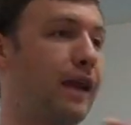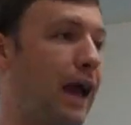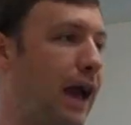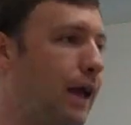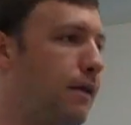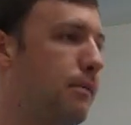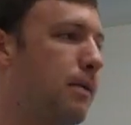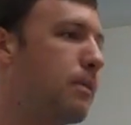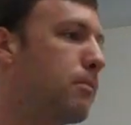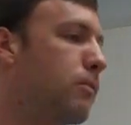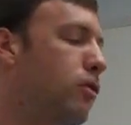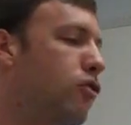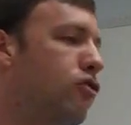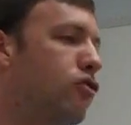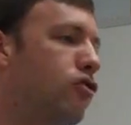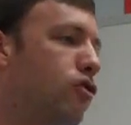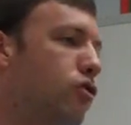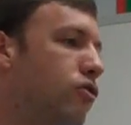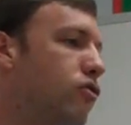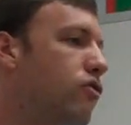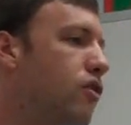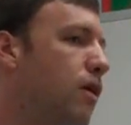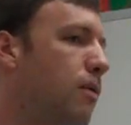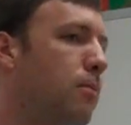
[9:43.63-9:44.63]
gang members
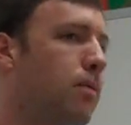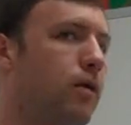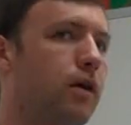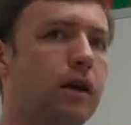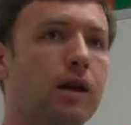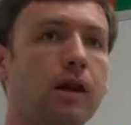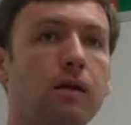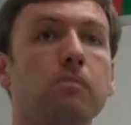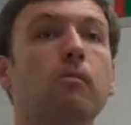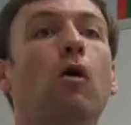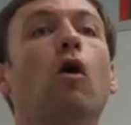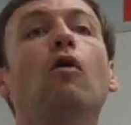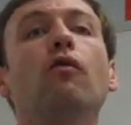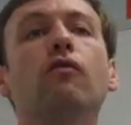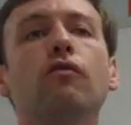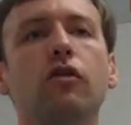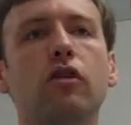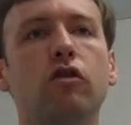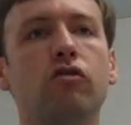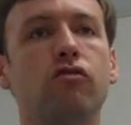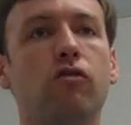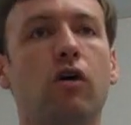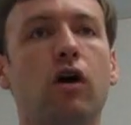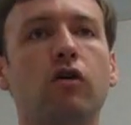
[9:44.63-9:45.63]
shoot somebody over
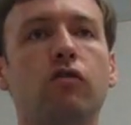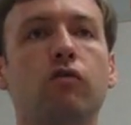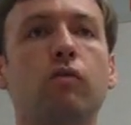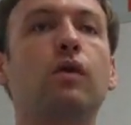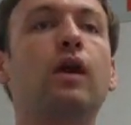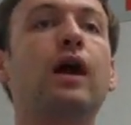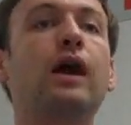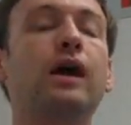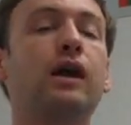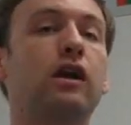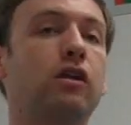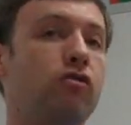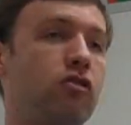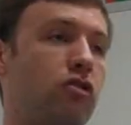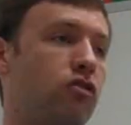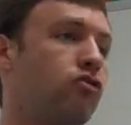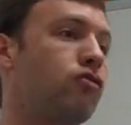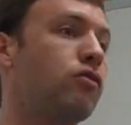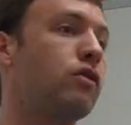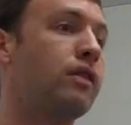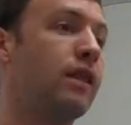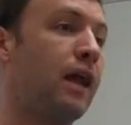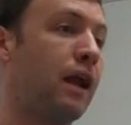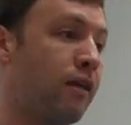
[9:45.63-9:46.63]
the drugs, we're not going to just
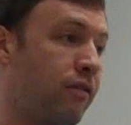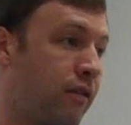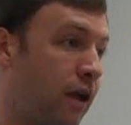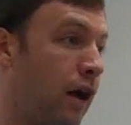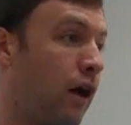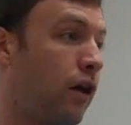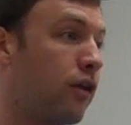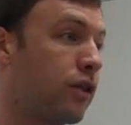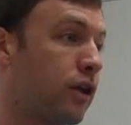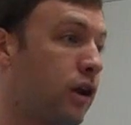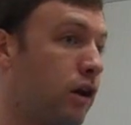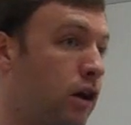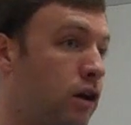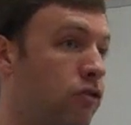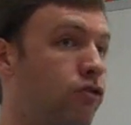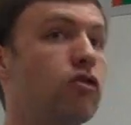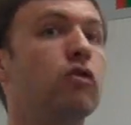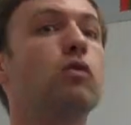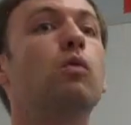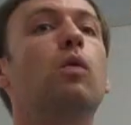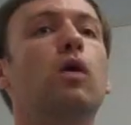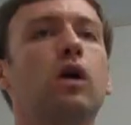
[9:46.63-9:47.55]
treat that as a healthcare issue,